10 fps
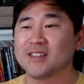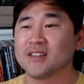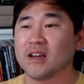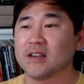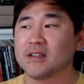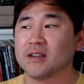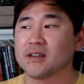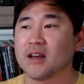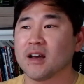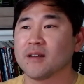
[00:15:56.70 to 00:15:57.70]

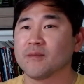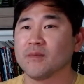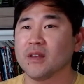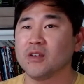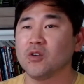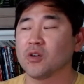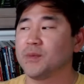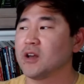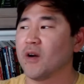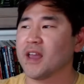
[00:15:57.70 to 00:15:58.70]
you could
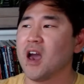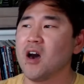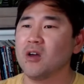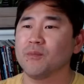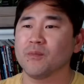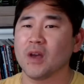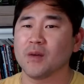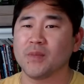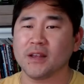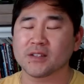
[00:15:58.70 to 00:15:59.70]
be going
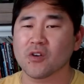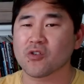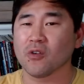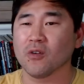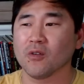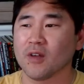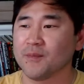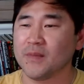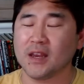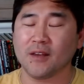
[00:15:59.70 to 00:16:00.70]
out, being social,
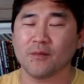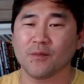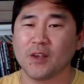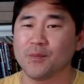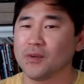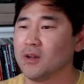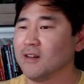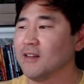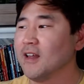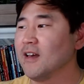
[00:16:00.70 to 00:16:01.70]
meeting
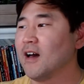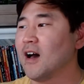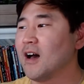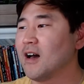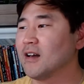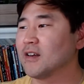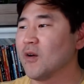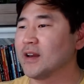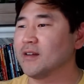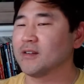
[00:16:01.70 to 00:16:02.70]
people,
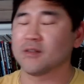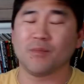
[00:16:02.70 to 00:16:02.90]
going to